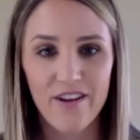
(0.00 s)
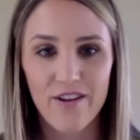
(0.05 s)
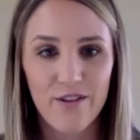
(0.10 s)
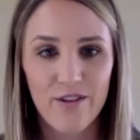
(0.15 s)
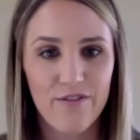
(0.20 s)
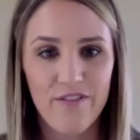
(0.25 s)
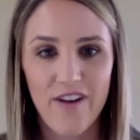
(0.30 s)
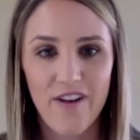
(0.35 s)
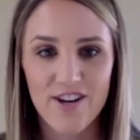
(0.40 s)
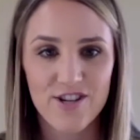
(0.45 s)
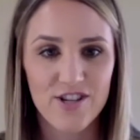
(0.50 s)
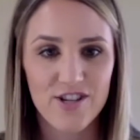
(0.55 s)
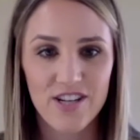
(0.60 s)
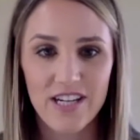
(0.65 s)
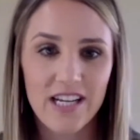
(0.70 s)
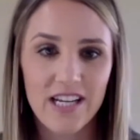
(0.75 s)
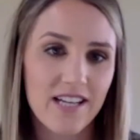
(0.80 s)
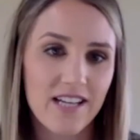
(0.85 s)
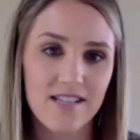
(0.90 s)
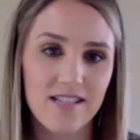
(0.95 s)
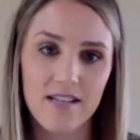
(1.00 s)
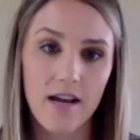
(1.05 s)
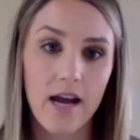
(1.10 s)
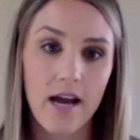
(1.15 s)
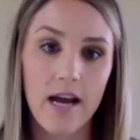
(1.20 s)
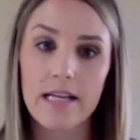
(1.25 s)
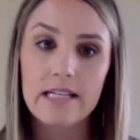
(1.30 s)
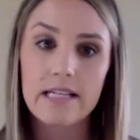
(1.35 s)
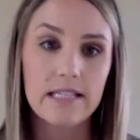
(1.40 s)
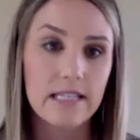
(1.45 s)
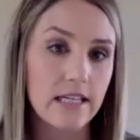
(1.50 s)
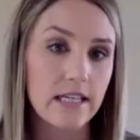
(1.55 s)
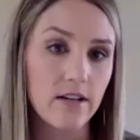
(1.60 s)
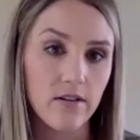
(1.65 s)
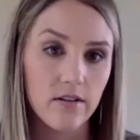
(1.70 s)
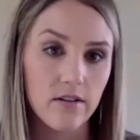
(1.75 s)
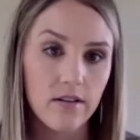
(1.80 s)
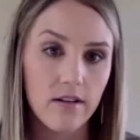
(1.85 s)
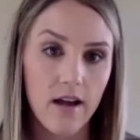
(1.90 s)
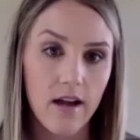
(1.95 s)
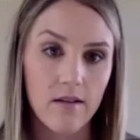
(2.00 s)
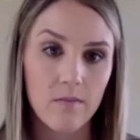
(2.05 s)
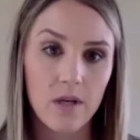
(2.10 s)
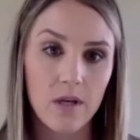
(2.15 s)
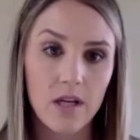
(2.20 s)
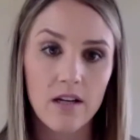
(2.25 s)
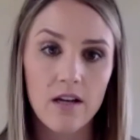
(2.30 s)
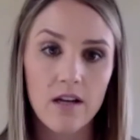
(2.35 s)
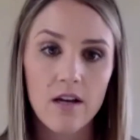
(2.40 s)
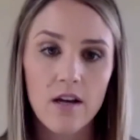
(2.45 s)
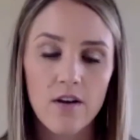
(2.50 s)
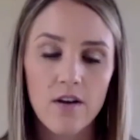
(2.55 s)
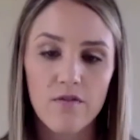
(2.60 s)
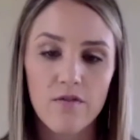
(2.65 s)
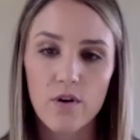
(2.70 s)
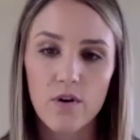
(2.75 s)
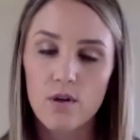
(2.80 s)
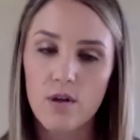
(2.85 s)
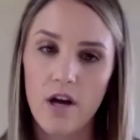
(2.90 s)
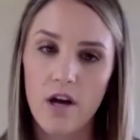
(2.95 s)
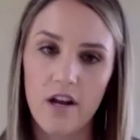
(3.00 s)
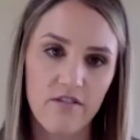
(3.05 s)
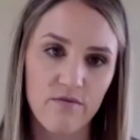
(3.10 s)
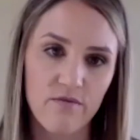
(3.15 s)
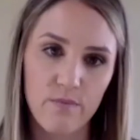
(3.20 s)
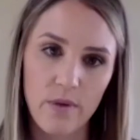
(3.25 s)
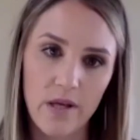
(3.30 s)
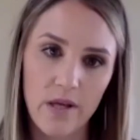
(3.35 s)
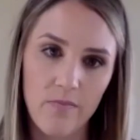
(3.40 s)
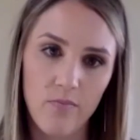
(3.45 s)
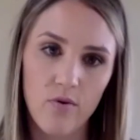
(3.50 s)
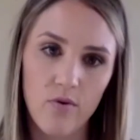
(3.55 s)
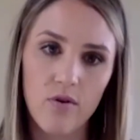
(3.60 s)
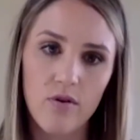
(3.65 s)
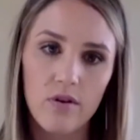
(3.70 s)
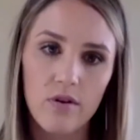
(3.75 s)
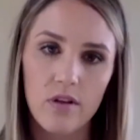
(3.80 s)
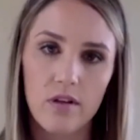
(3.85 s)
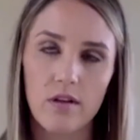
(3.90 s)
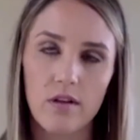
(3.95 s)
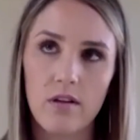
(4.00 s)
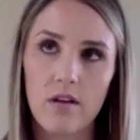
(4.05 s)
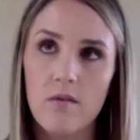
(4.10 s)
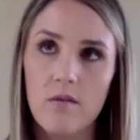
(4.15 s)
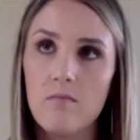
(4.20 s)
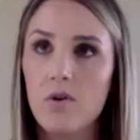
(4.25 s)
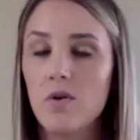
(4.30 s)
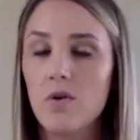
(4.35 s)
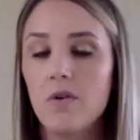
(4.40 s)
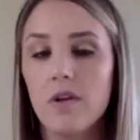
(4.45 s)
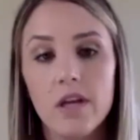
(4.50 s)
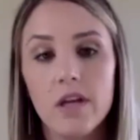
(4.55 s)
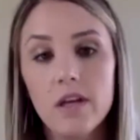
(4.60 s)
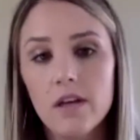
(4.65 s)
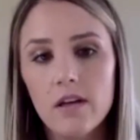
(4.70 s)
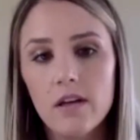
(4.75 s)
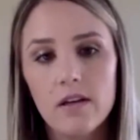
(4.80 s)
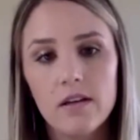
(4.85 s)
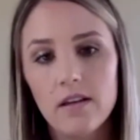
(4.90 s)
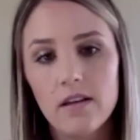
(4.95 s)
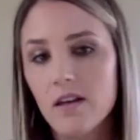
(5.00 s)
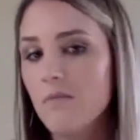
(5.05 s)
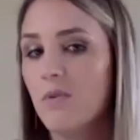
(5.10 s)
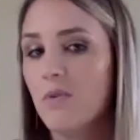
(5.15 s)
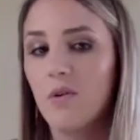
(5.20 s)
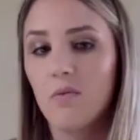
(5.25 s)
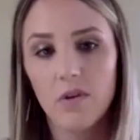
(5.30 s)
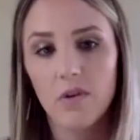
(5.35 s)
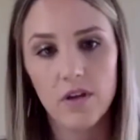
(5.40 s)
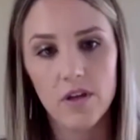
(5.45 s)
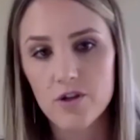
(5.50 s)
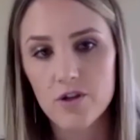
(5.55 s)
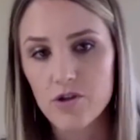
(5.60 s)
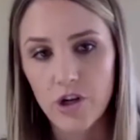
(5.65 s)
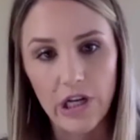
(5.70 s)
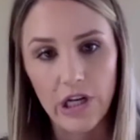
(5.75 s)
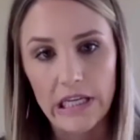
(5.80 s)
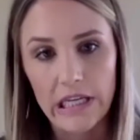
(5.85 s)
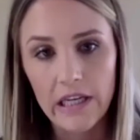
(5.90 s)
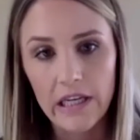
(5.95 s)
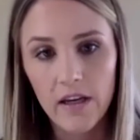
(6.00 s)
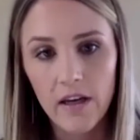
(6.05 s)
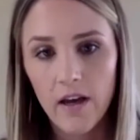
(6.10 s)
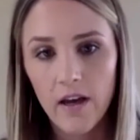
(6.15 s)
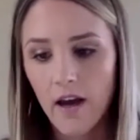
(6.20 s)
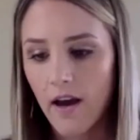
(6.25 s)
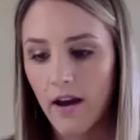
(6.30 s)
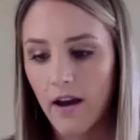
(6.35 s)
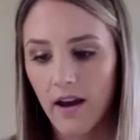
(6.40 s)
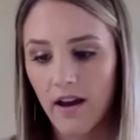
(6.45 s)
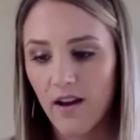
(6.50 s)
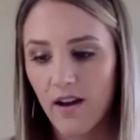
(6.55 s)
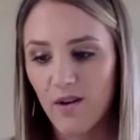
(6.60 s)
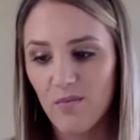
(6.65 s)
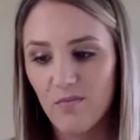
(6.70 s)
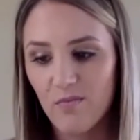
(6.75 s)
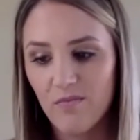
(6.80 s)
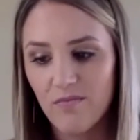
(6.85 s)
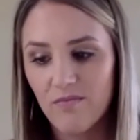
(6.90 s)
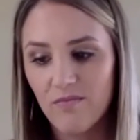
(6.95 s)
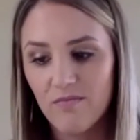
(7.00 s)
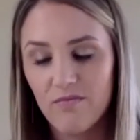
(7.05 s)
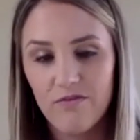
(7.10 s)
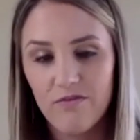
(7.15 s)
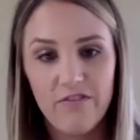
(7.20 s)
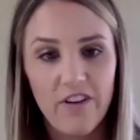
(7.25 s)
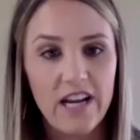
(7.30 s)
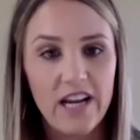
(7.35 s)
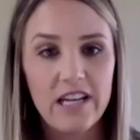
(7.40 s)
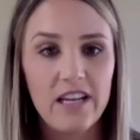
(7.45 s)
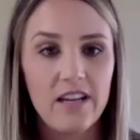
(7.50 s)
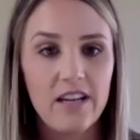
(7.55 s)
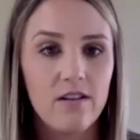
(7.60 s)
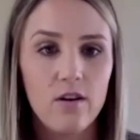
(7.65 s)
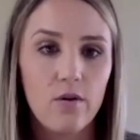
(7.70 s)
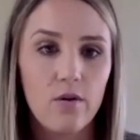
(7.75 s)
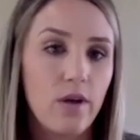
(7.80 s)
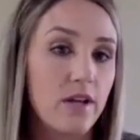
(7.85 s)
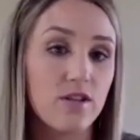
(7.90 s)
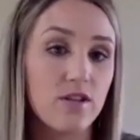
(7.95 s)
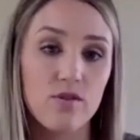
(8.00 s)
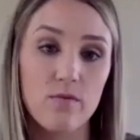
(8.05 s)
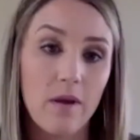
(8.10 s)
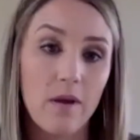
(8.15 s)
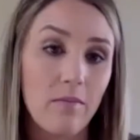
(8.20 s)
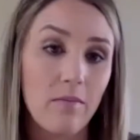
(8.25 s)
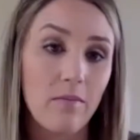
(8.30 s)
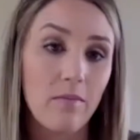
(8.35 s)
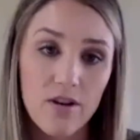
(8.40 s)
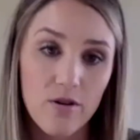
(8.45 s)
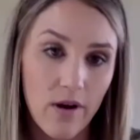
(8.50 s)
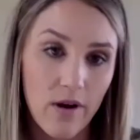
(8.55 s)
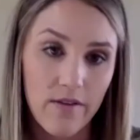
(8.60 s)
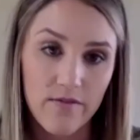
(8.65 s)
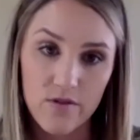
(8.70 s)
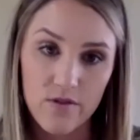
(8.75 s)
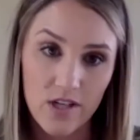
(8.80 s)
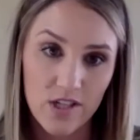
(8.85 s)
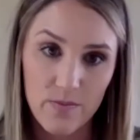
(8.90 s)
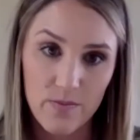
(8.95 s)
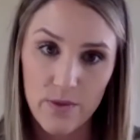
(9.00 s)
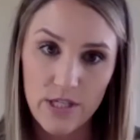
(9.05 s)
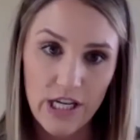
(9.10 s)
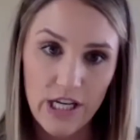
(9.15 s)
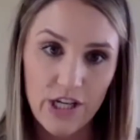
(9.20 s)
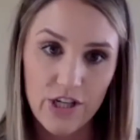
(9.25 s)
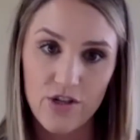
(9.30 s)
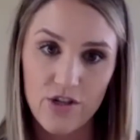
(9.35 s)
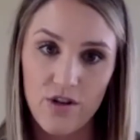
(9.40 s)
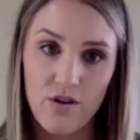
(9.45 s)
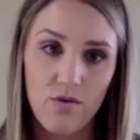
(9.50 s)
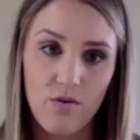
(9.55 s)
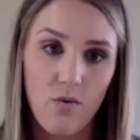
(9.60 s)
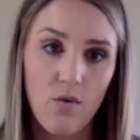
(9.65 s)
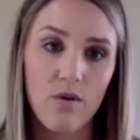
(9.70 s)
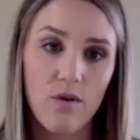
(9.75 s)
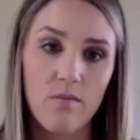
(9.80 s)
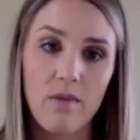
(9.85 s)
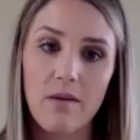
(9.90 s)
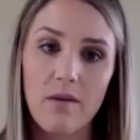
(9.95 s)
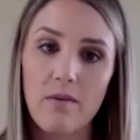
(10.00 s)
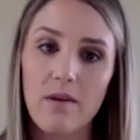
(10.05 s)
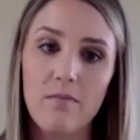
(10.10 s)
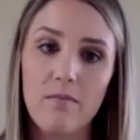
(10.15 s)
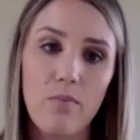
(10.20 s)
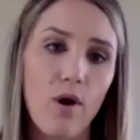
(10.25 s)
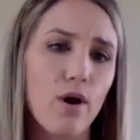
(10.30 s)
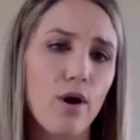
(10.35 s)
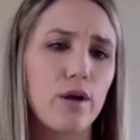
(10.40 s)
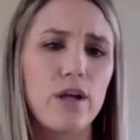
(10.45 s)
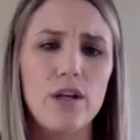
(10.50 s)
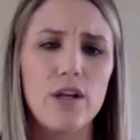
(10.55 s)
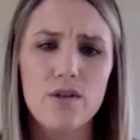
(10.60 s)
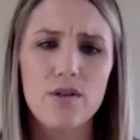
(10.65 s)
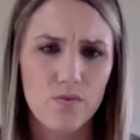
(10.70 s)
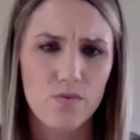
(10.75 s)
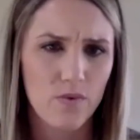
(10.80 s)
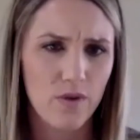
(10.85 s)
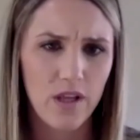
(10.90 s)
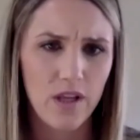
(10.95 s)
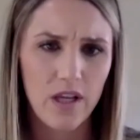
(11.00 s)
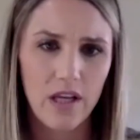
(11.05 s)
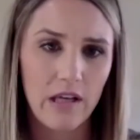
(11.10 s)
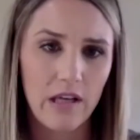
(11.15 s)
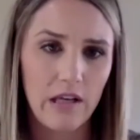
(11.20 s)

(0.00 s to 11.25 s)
fashion is ideal. For a lot of people, commuting can be really tricky. Finding, okay, so maybe they don't have transportation, or maybe parking's really